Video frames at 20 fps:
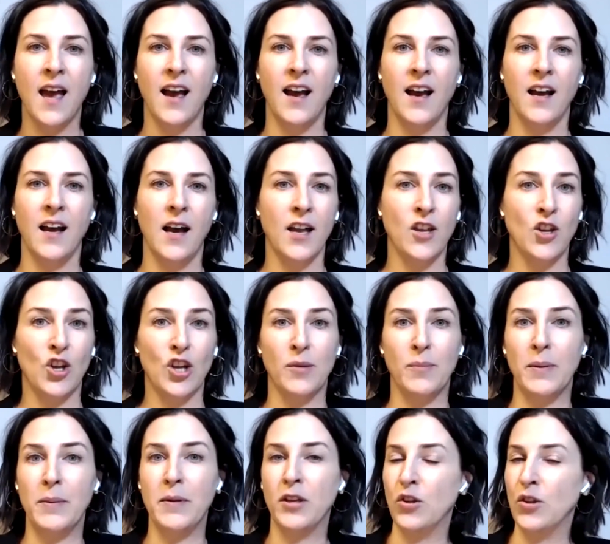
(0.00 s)
Are you gonna
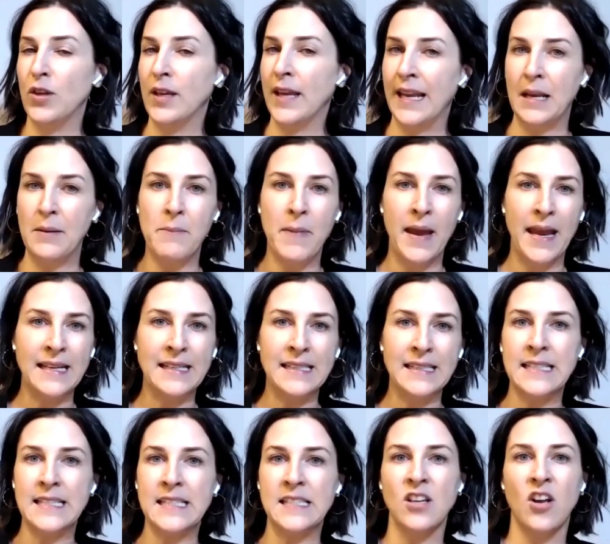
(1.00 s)
be doing any
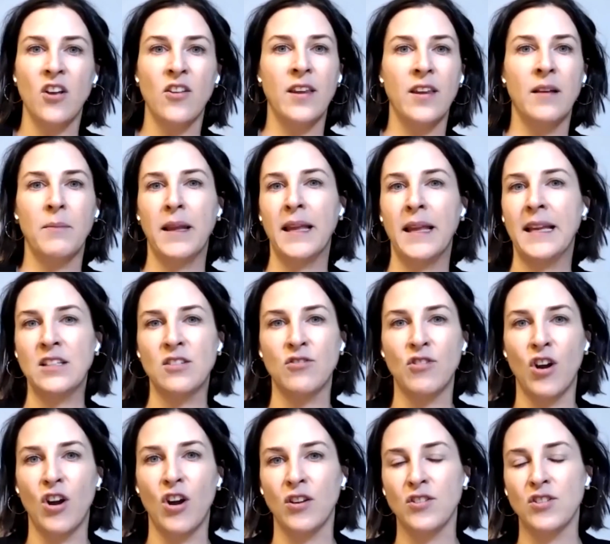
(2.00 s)
maintenance on them
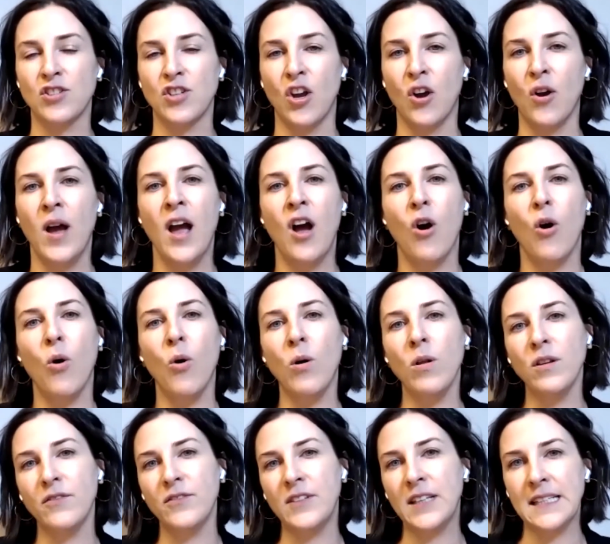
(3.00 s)
later on? So
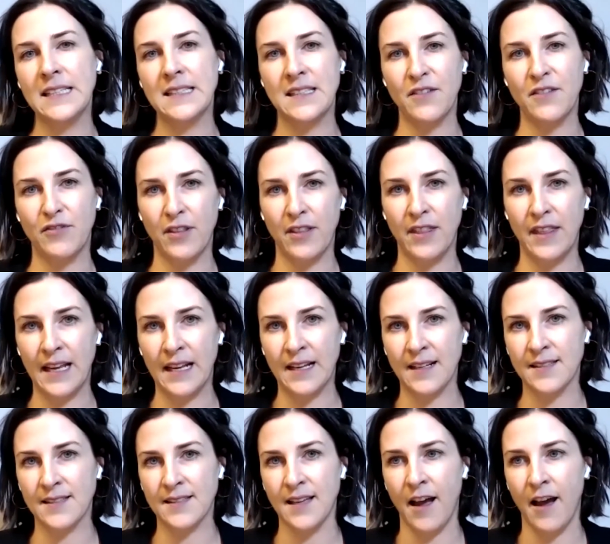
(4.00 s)
all of these different
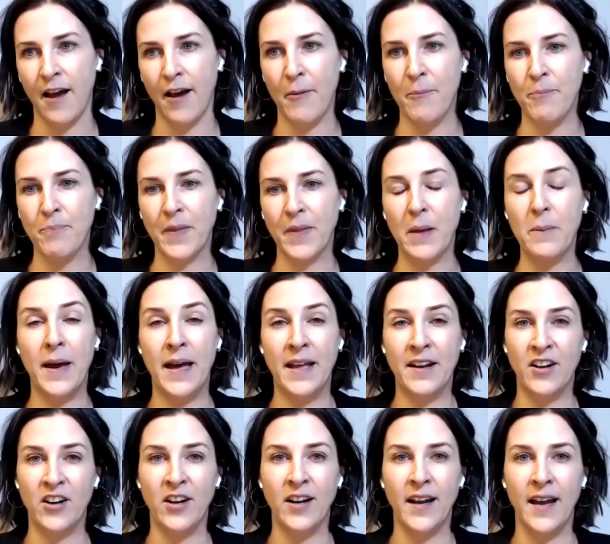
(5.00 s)
things
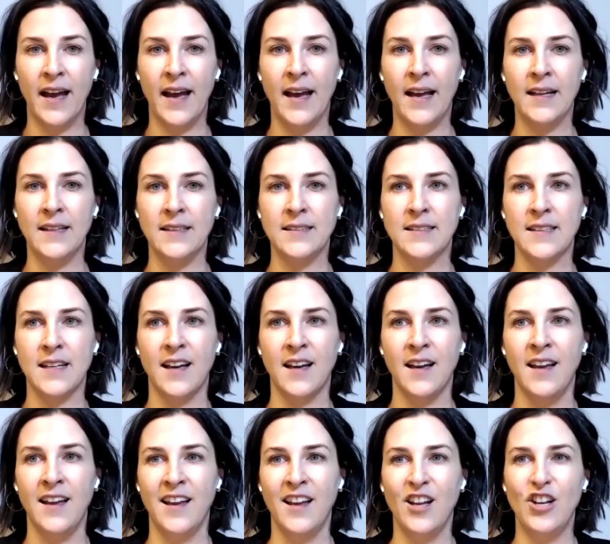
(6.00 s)
matter, and
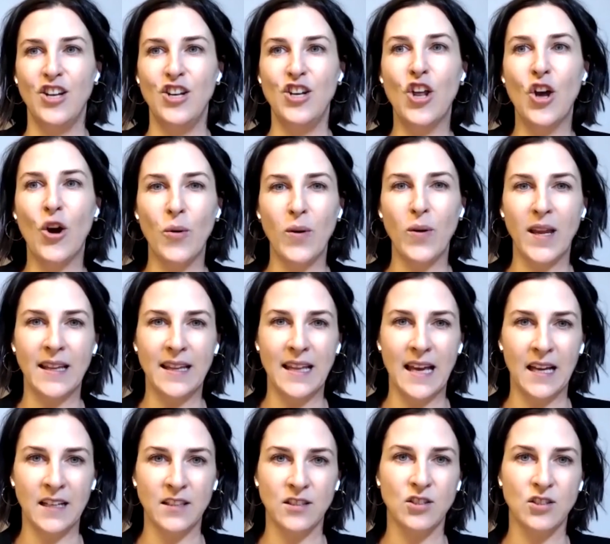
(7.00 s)
knowing
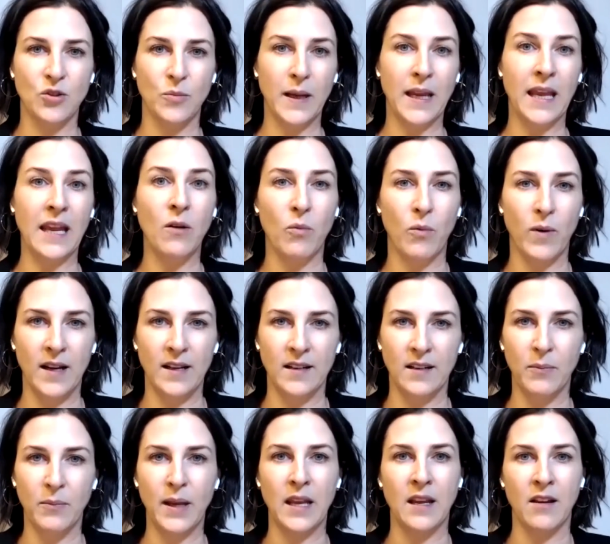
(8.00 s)
that to begin
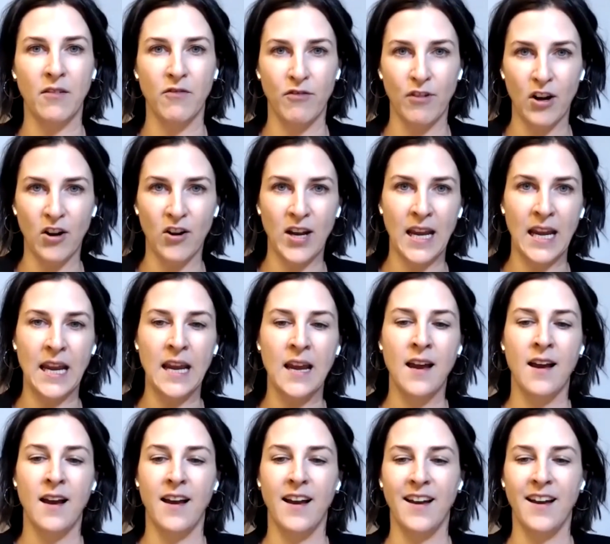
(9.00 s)
with, being very
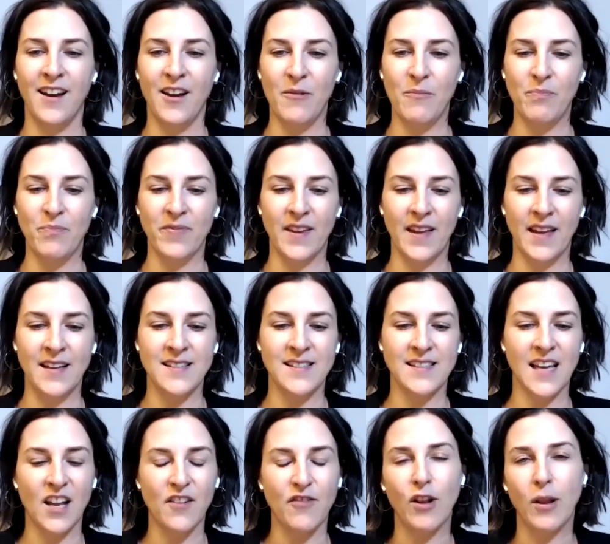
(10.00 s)

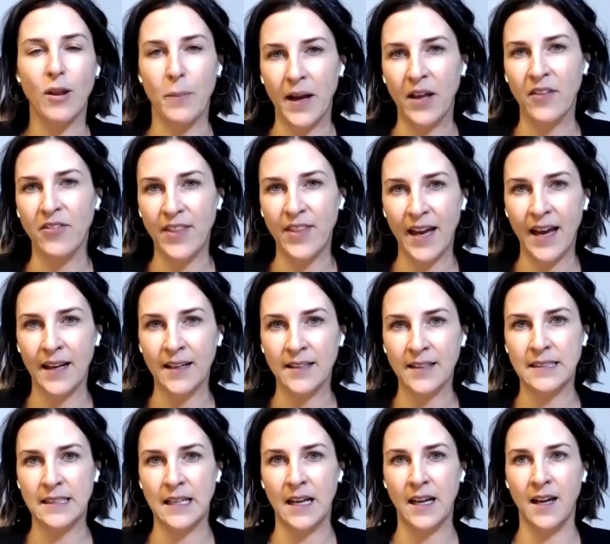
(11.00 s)
insightful about
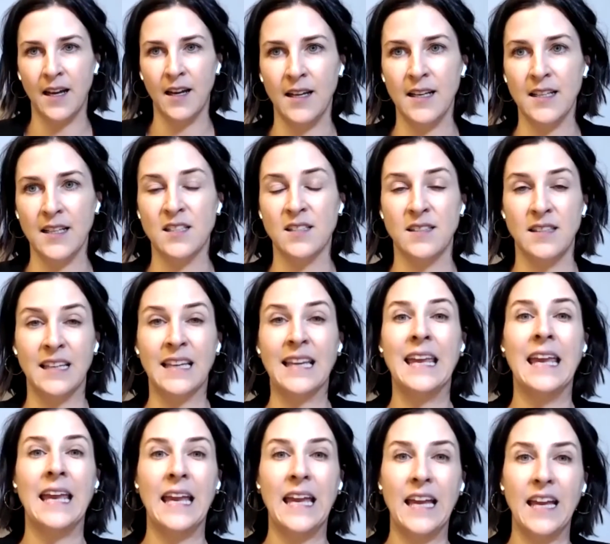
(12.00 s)
that, it's the
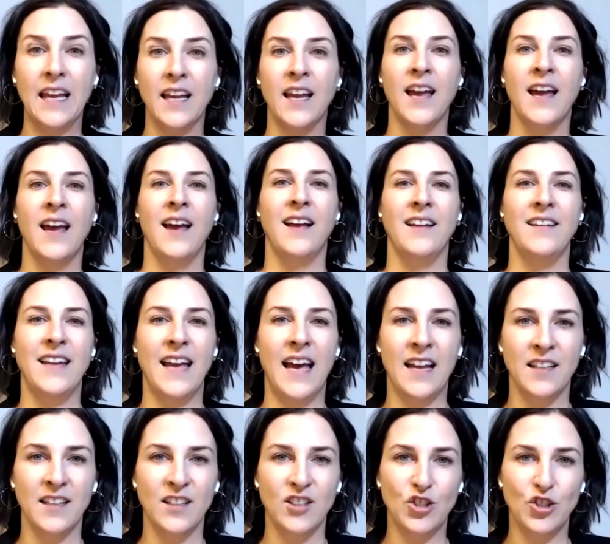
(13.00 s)
key
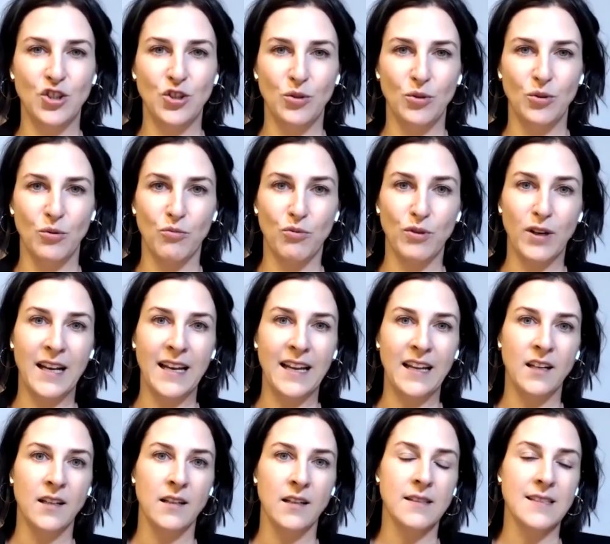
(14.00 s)
then to
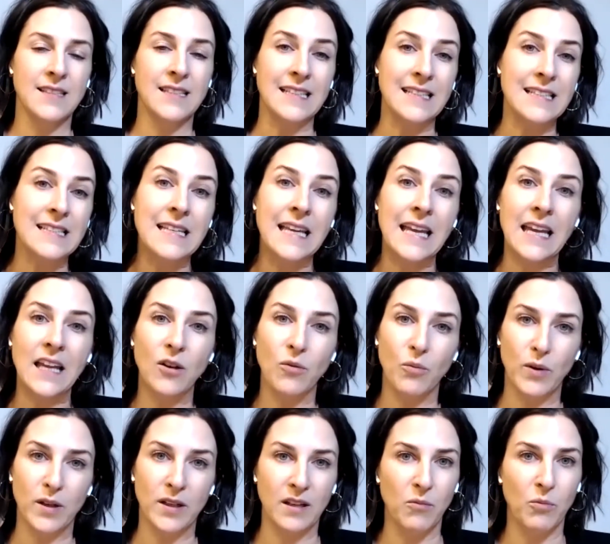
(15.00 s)
really succeed
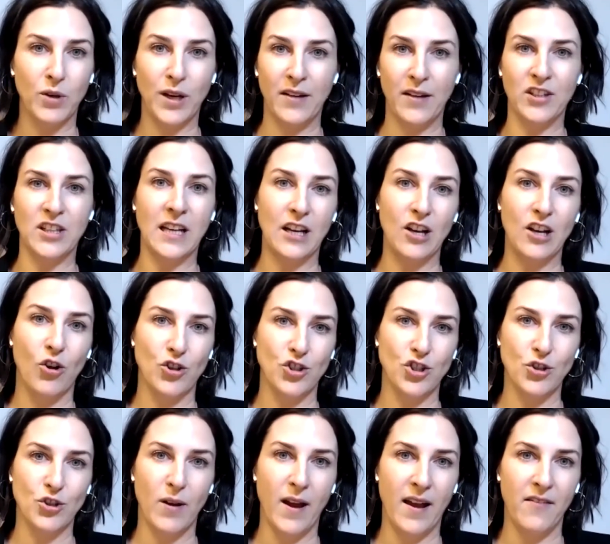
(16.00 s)
with whatever
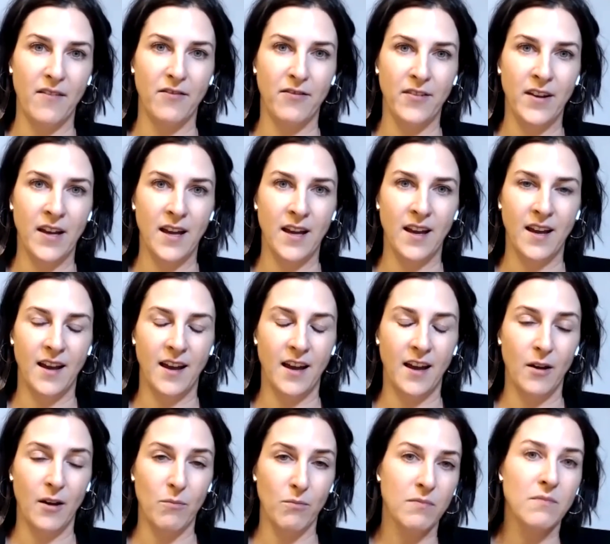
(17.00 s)
technology you have
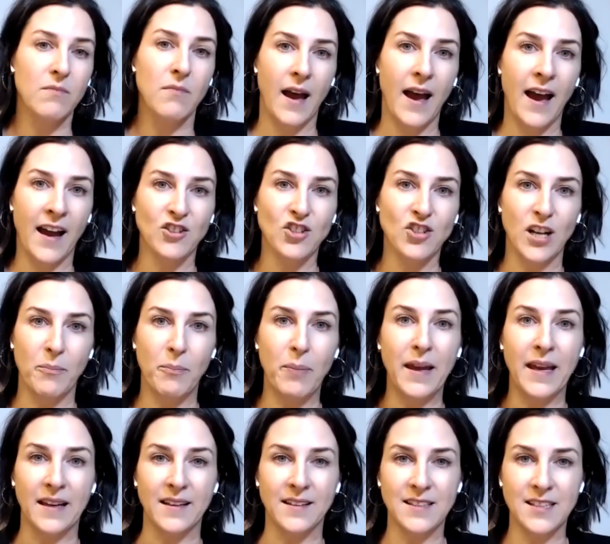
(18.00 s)
actually
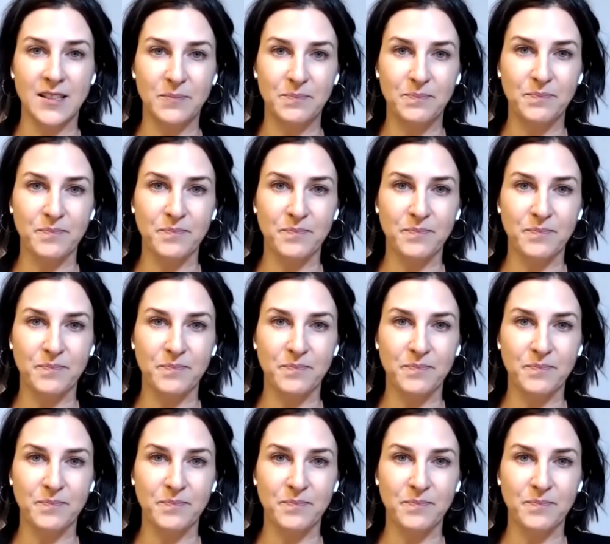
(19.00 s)
picked.